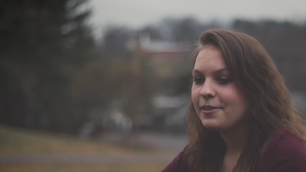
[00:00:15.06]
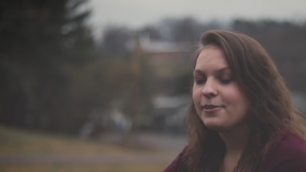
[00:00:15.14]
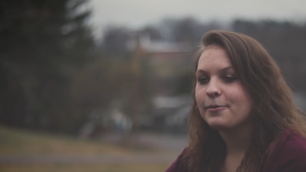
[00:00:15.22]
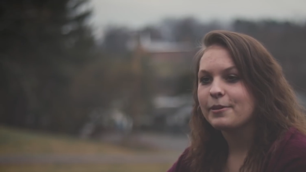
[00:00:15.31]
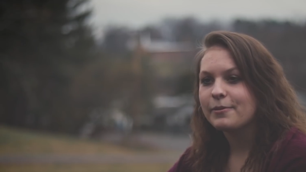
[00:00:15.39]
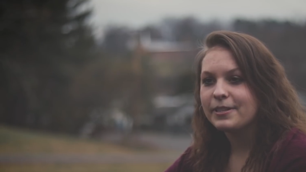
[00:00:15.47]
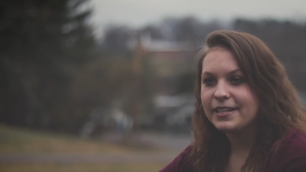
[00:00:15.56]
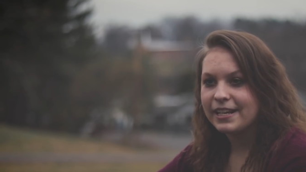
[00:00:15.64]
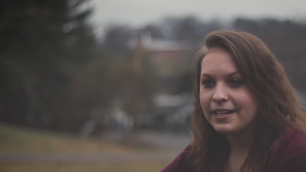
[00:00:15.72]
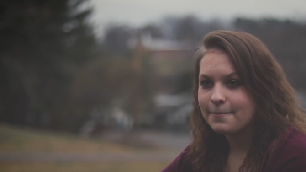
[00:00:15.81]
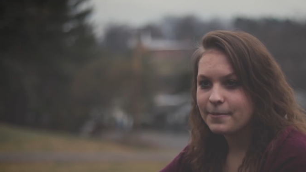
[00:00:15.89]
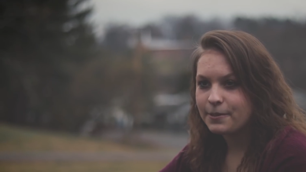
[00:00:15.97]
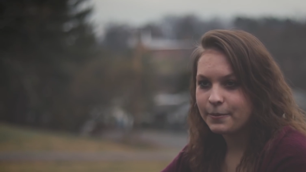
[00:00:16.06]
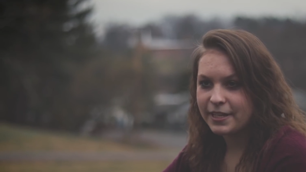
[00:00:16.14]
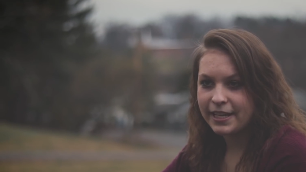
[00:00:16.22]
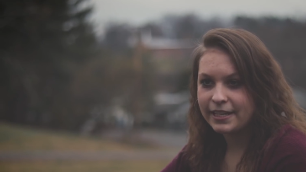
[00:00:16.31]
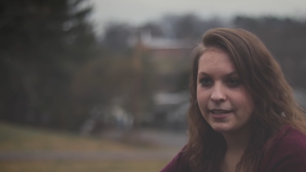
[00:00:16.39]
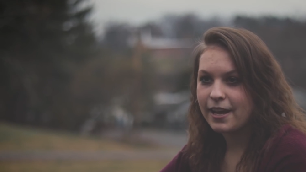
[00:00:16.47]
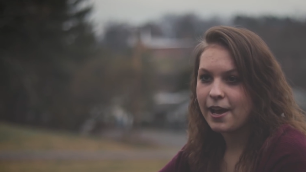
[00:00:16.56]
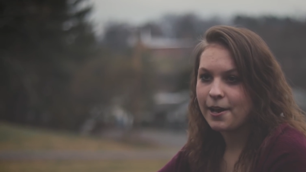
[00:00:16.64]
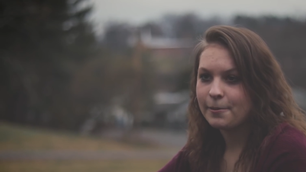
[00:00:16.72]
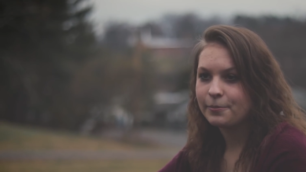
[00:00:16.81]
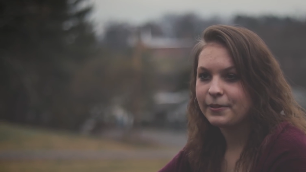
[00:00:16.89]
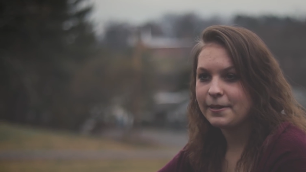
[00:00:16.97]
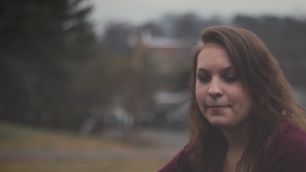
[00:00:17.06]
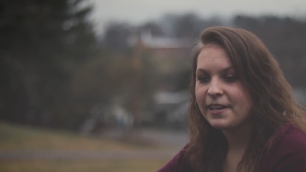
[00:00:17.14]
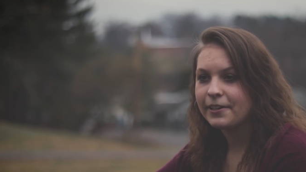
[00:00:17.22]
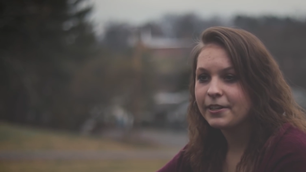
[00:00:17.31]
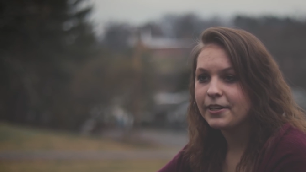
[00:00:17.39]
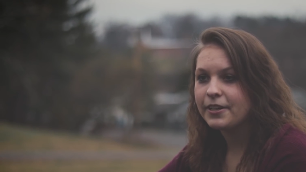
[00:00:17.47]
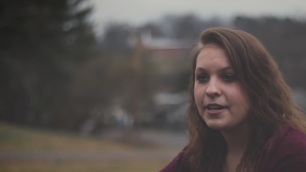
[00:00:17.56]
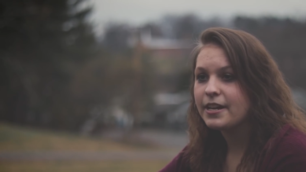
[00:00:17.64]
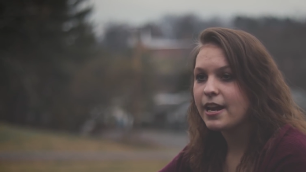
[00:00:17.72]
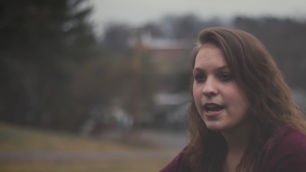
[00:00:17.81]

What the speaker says: So we were standing between Planned Parenthood